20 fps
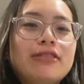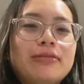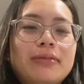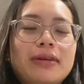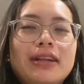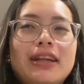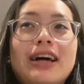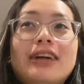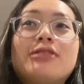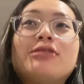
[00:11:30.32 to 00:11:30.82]
be
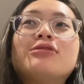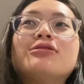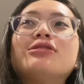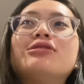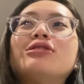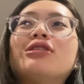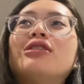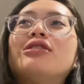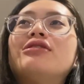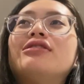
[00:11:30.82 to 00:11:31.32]
lactose
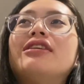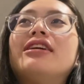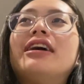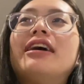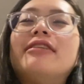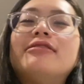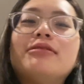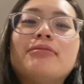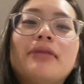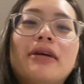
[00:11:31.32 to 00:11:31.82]
intolerant and I
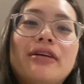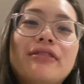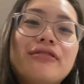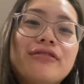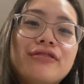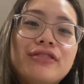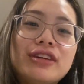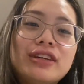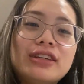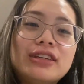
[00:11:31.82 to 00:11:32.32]
have to buy
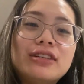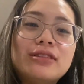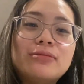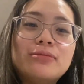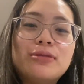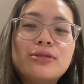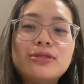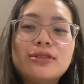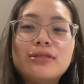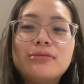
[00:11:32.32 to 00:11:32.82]
vegan
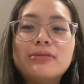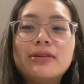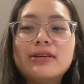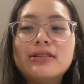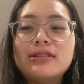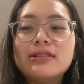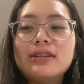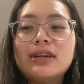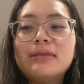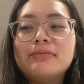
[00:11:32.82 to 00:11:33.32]
protein
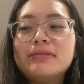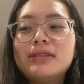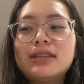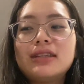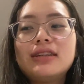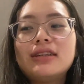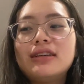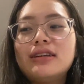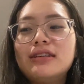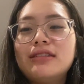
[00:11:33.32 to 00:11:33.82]
powder. I'm
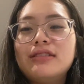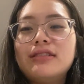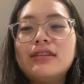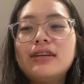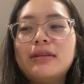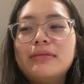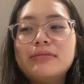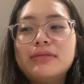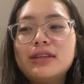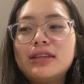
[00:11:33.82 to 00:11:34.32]
taking it.
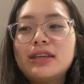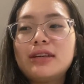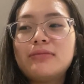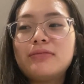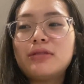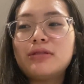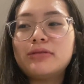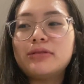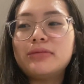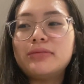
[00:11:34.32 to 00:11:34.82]
I'm taking
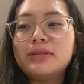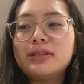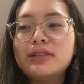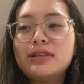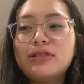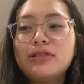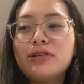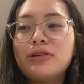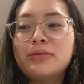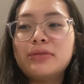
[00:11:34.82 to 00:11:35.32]
probably the
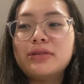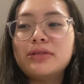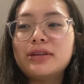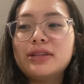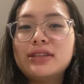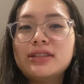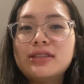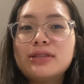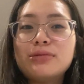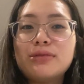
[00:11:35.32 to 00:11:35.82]
normal
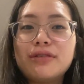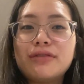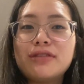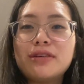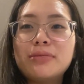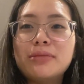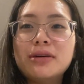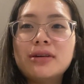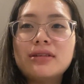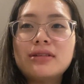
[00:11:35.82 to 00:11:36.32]
ones with the
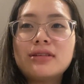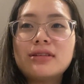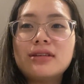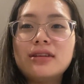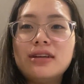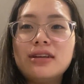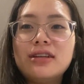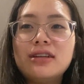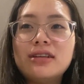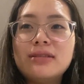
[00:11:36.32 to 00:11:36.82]
milk
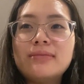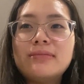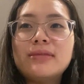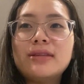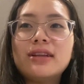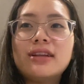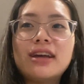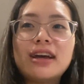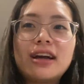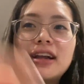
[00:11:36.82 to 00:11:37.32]
in them. The
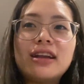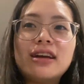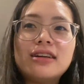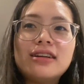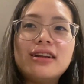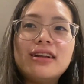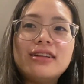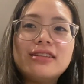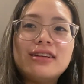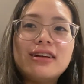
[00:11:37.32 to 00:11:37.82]

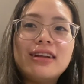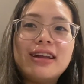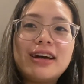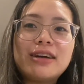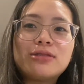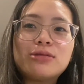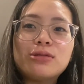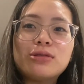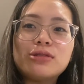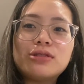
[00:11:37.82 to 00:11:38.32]
the
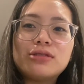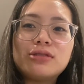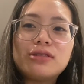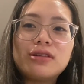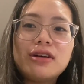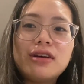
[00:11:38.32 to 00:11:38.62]
lactose